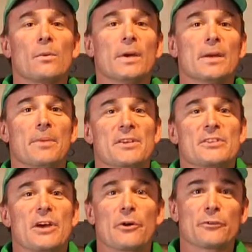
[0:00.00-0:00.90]
We are
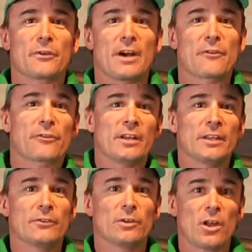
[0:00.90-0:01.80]
best known for our
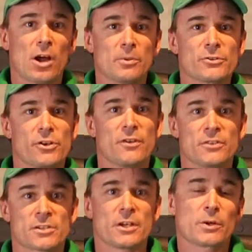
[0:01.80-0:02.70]
friendly, reliable
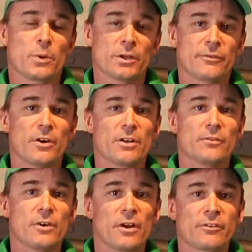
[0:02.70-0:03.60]
service and qualified
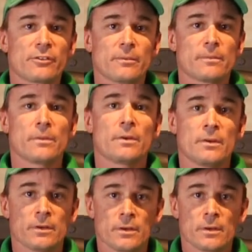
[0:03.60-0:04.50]
advice.
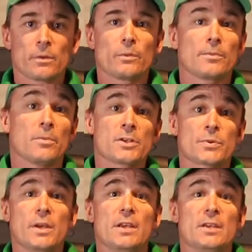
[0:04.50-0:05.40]
With my
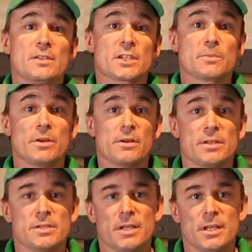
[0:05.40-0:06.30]
20 years
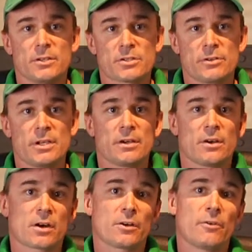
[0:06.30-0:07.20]
experience in the industry,
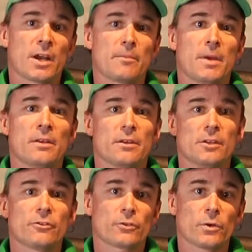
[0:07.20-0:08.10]
I can recommend an
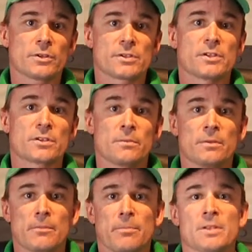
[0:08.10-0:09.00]
installer
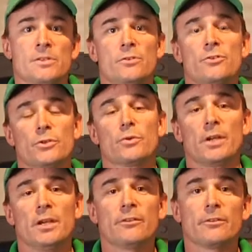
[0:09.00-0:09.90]
system that best suits your
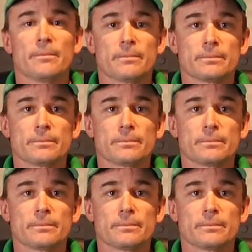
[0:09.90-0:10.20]
needs.